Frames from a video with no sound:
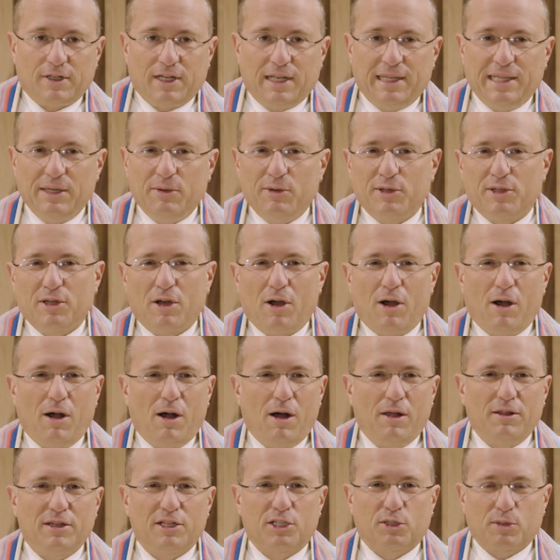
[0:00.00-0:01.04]
And then with
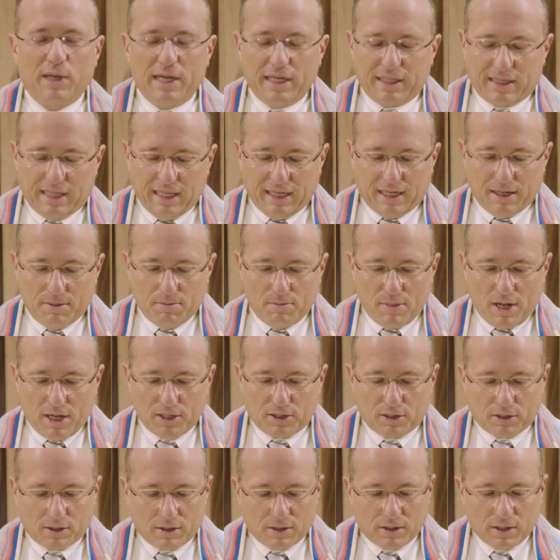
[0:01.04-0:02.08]
all the strength he could
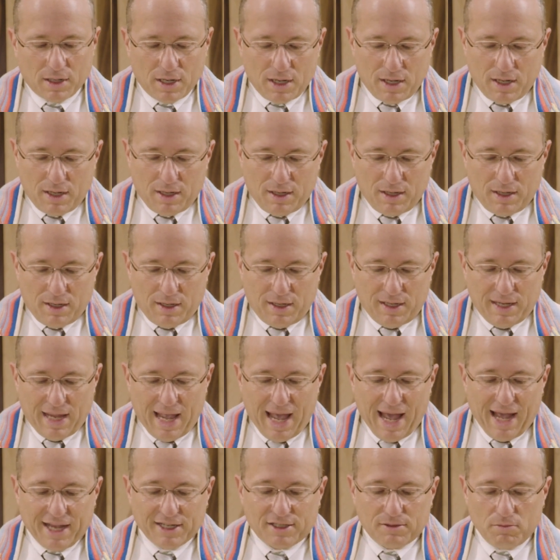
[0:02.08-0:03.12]
muster, he
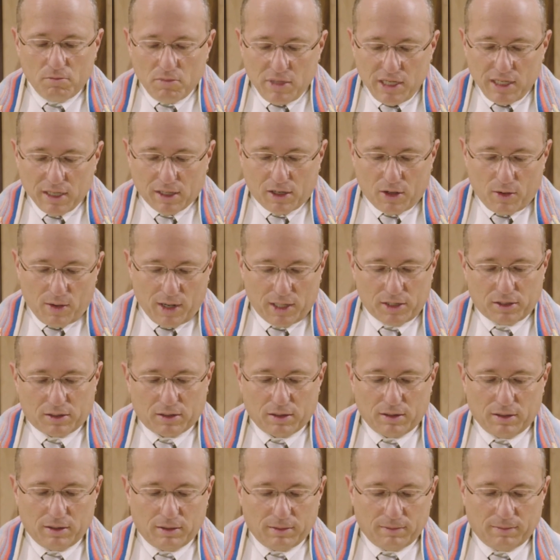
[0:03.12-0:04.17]
asked me a
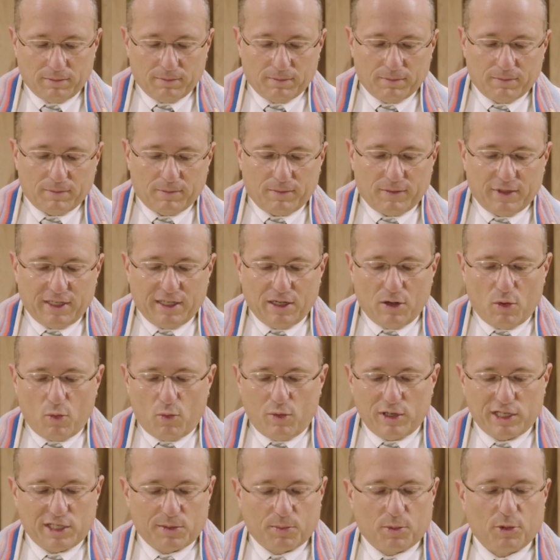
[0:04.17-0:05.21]
question in a
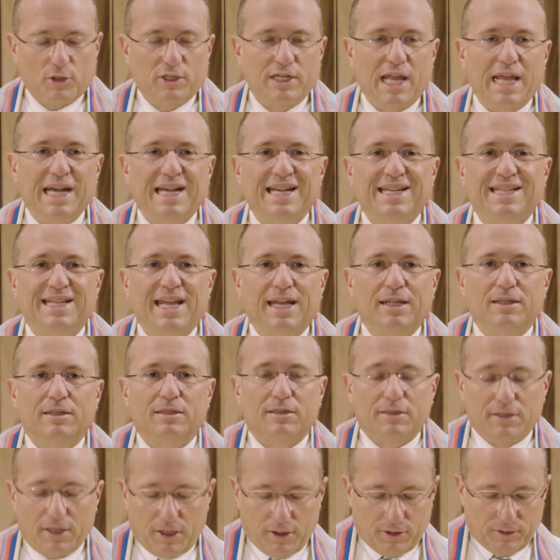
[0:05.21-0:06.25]
whispered yet
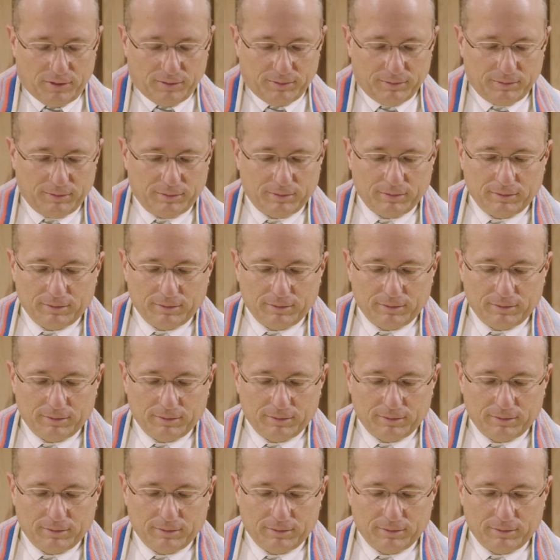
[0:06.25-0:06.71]
intense tone.